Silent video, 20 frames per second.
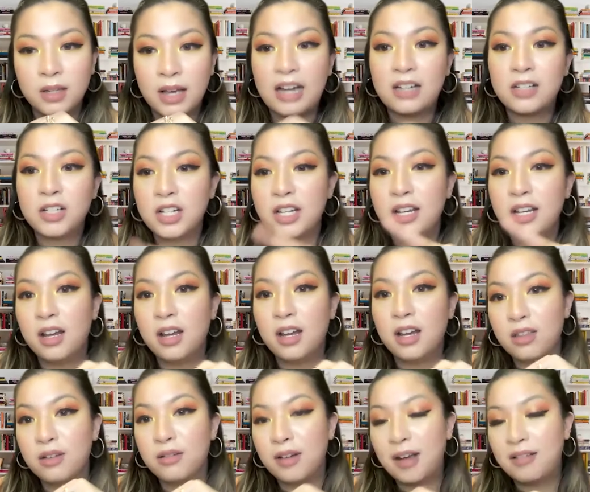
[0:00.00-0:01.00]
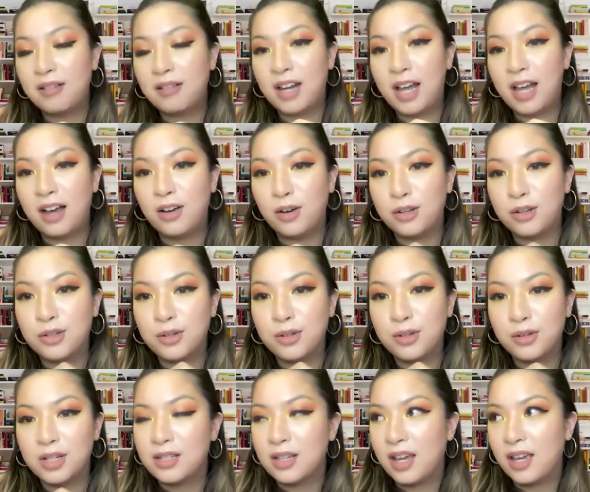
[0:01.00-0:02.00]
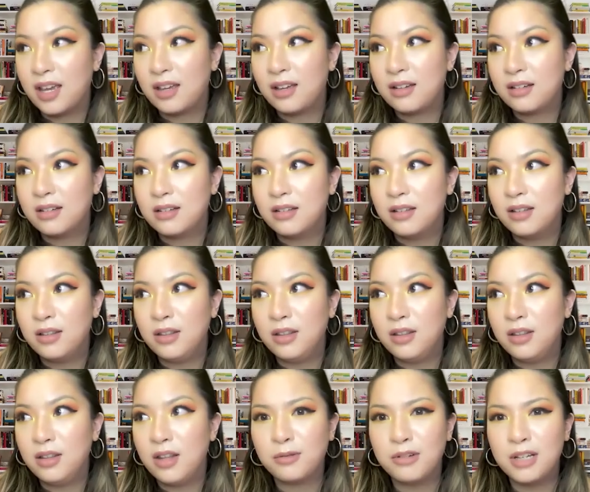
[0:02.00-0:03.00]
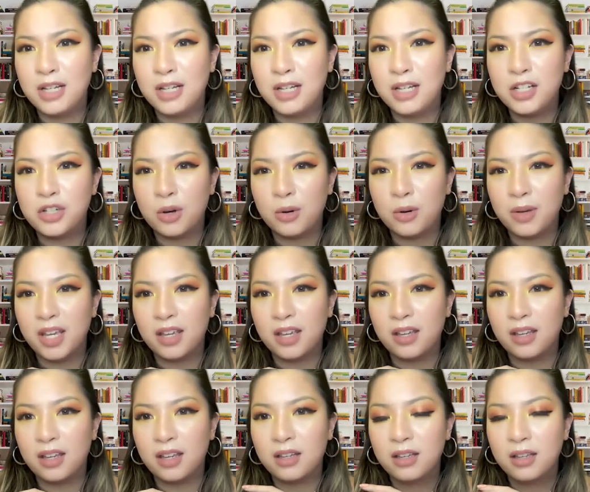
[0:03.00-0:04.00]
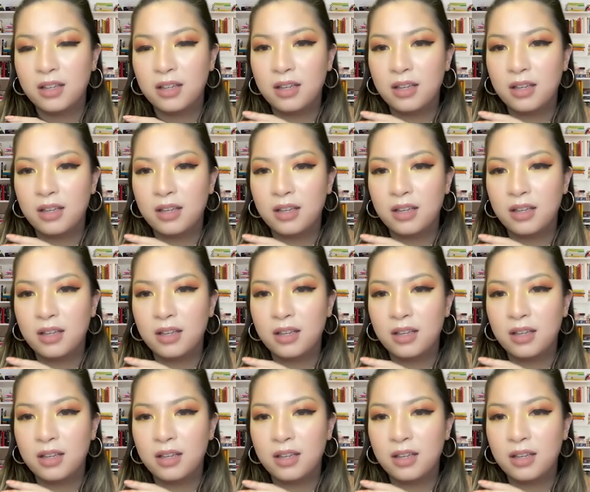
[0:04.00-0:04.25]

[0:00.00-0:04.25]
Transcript: Actually, another red flag also is like not really showing